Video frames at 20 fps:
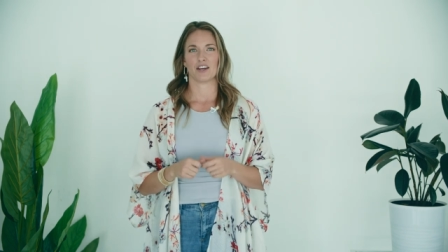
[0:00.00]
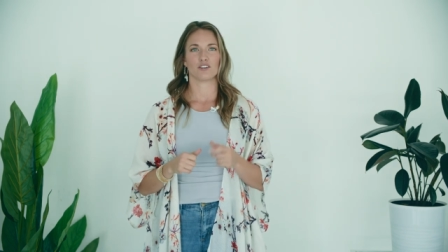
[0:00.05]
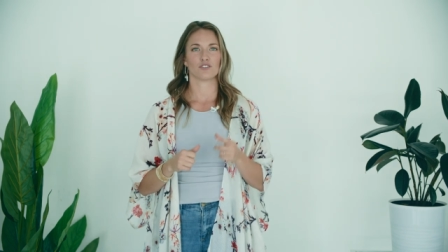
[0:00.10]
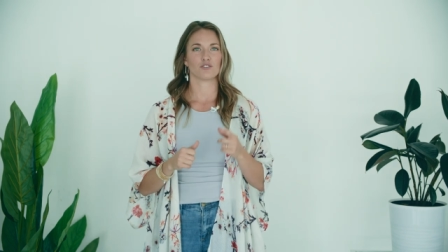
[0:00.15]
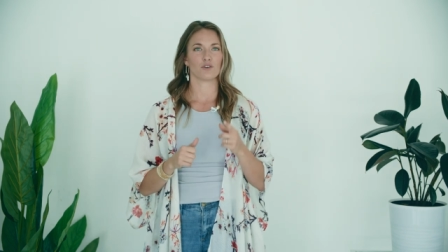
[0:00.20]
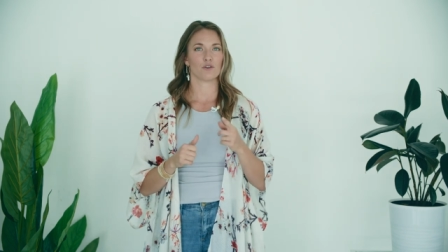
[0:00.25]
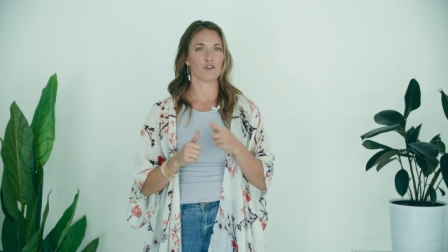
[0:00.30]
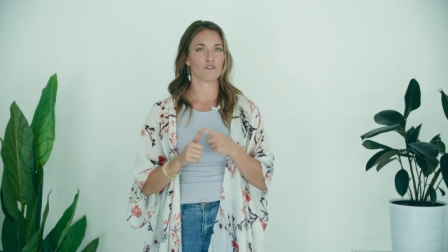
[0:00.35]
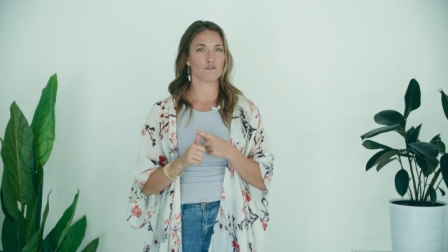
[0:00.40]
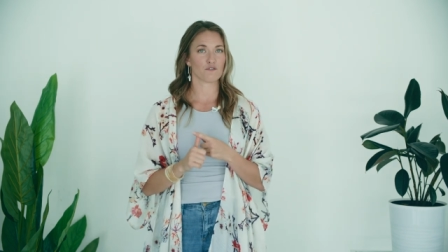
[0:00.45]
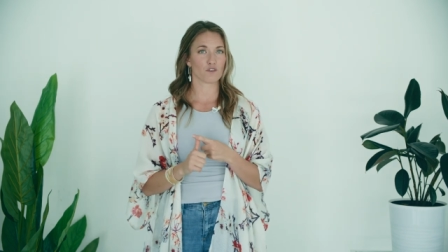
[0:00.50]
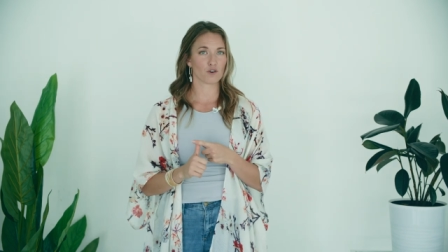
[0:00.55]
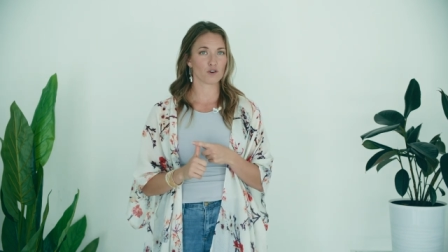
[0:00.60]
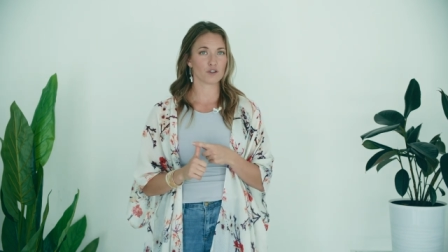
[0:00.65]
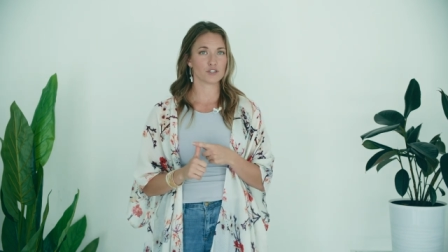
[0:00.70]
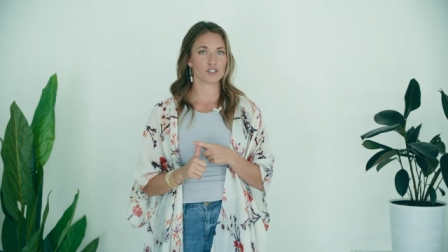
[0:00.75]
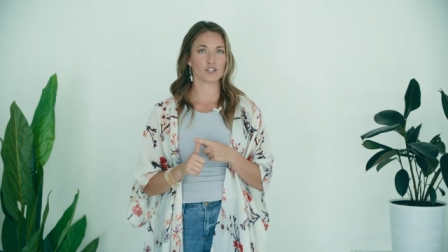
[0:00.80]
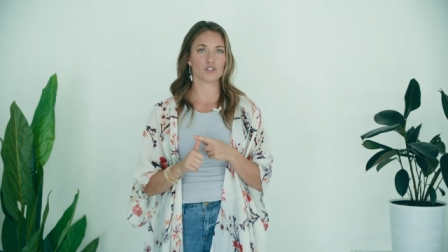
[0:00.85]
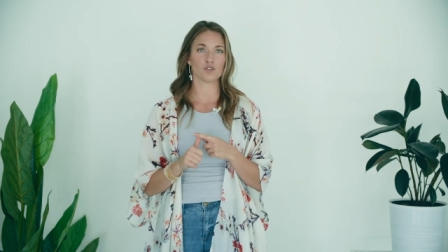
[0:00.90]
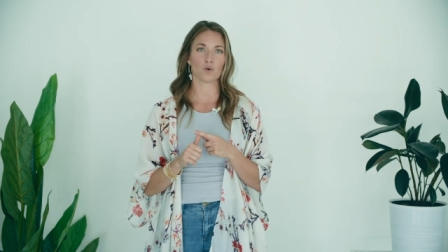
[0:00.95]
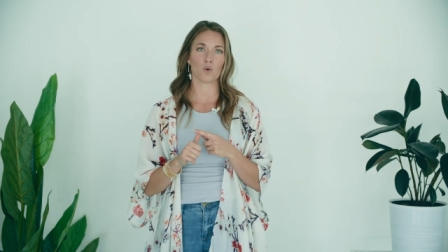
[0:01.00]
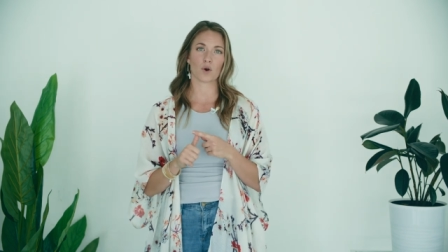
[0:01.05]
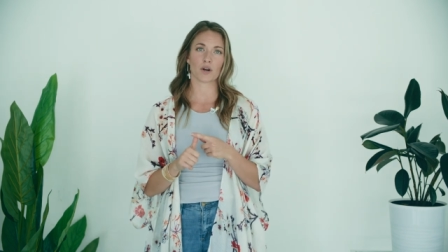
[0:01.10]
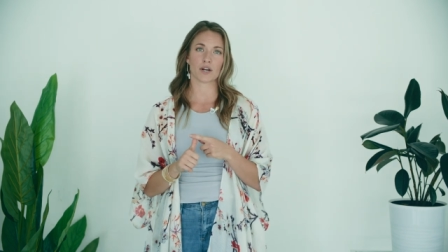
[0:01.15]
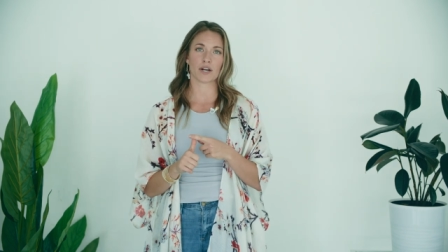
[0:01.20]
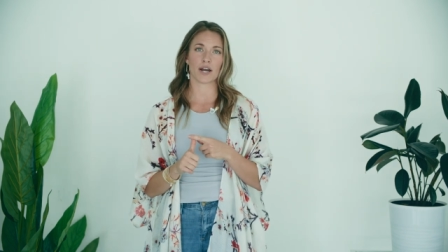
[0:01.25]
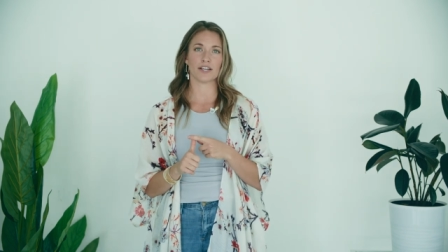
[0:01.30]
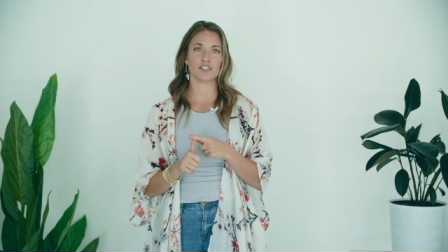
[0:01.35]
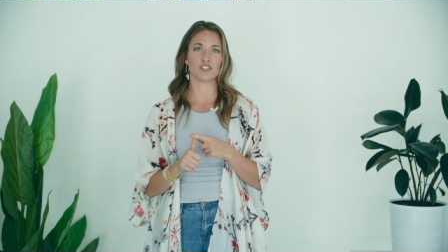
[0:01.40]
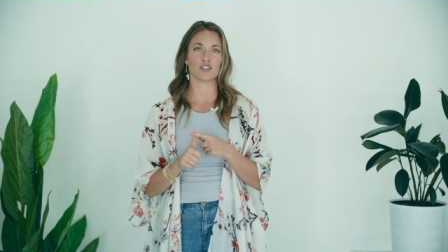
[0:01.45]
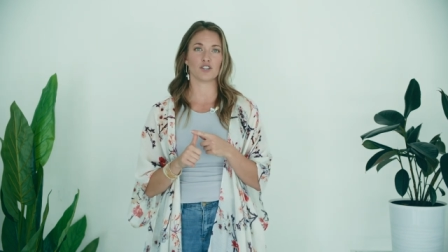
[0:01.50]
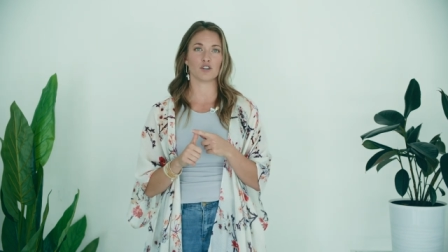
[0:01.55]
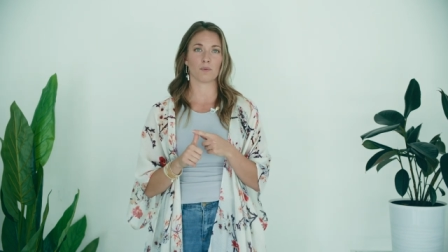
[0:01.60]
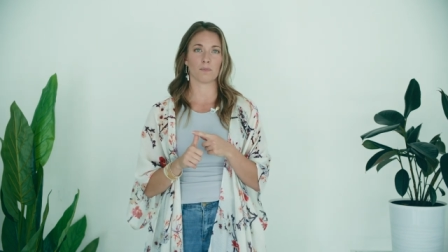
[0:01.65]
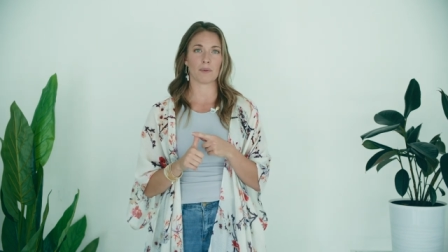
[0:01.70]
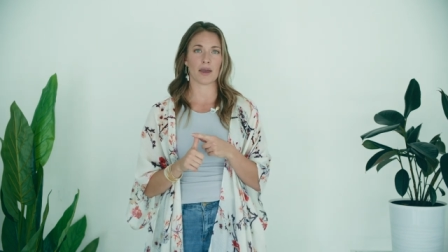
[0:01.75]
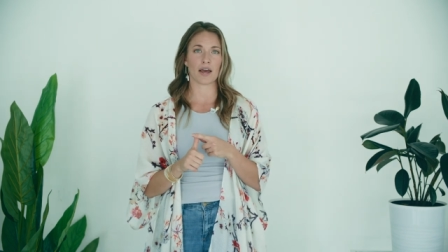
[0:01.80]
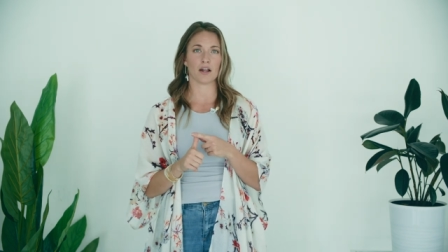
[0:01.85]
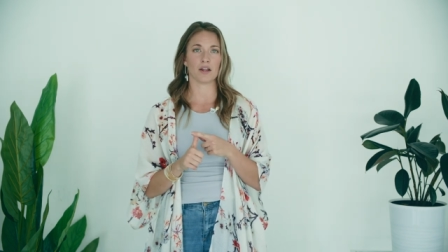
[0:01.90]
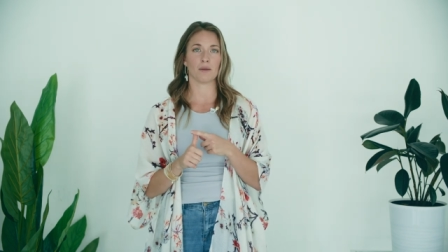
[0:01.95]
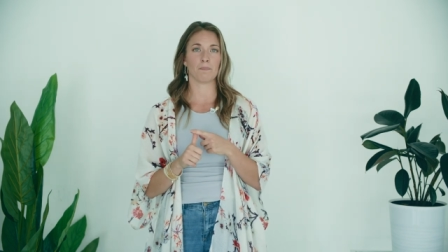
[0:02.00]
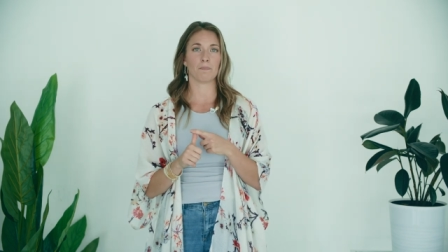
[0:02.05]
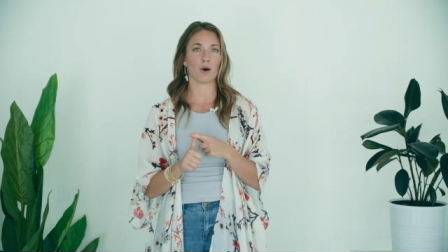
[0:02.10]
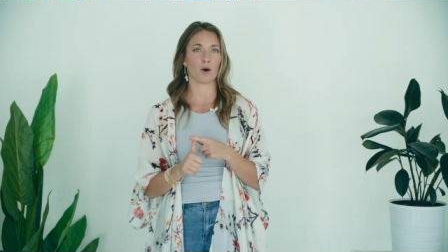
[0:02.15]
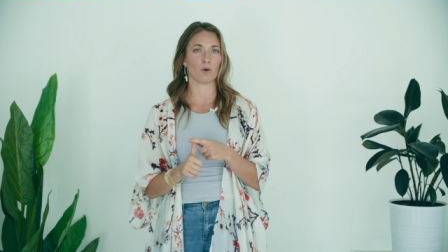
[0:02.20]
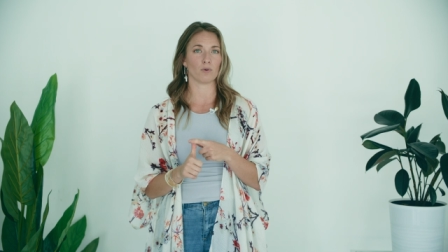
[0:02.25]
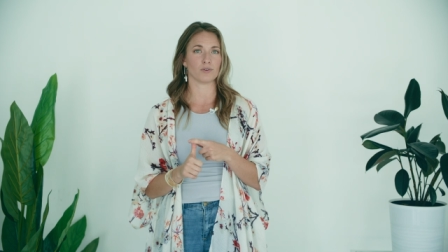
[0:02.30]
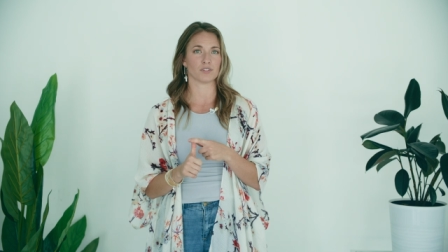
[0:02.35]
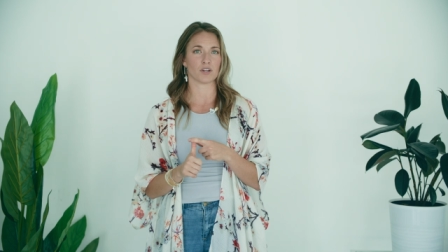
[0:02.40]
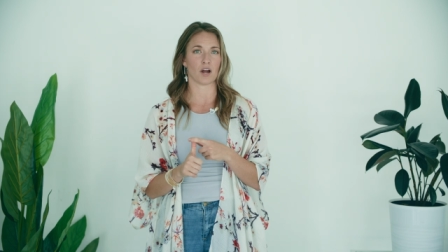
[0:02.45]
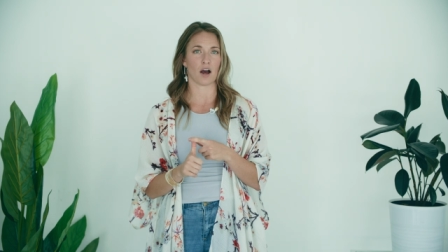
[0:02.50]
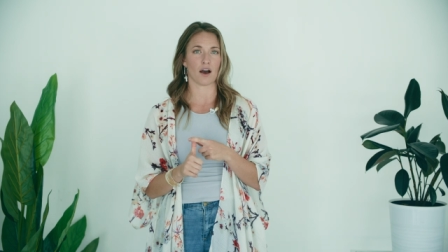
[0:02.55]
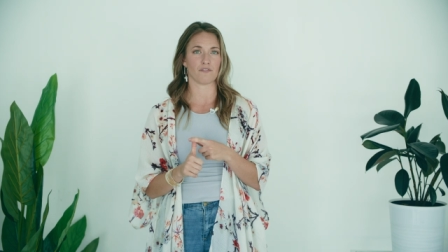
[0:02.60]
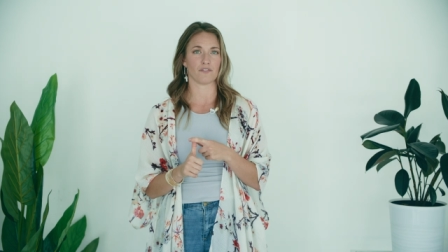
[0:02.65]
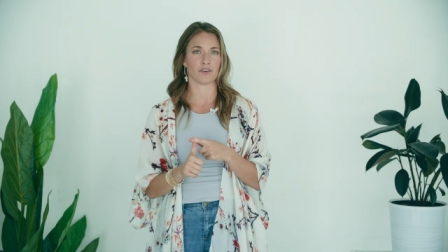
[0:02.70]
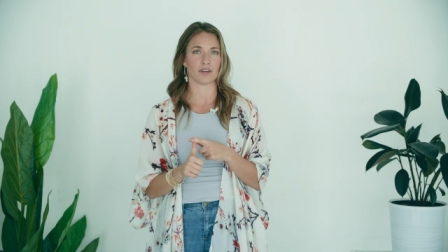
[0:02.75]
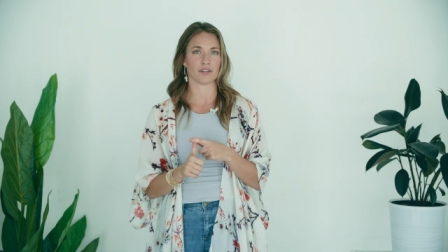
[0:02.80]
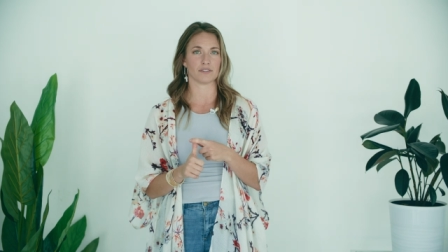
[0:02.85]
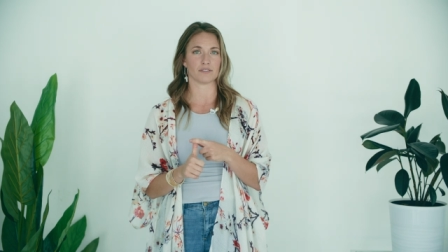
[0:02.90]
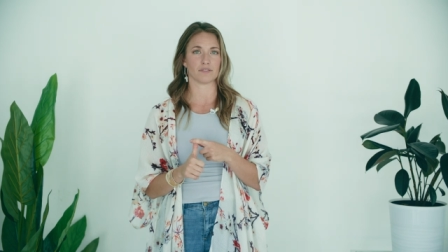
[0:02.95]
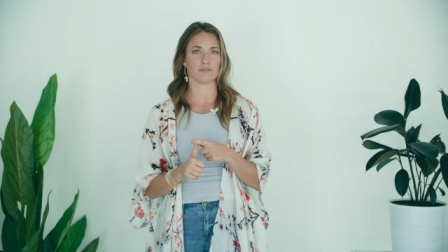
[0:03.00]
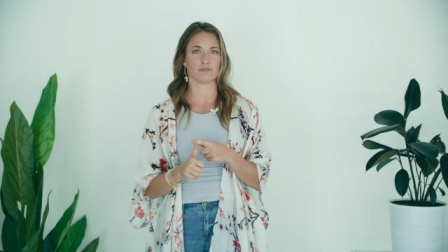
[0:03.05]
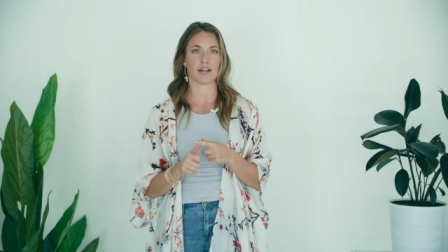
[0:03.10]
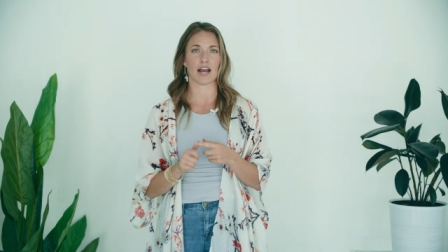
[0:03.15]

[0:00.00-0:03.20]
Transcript: So the first is organizing your mail and post office.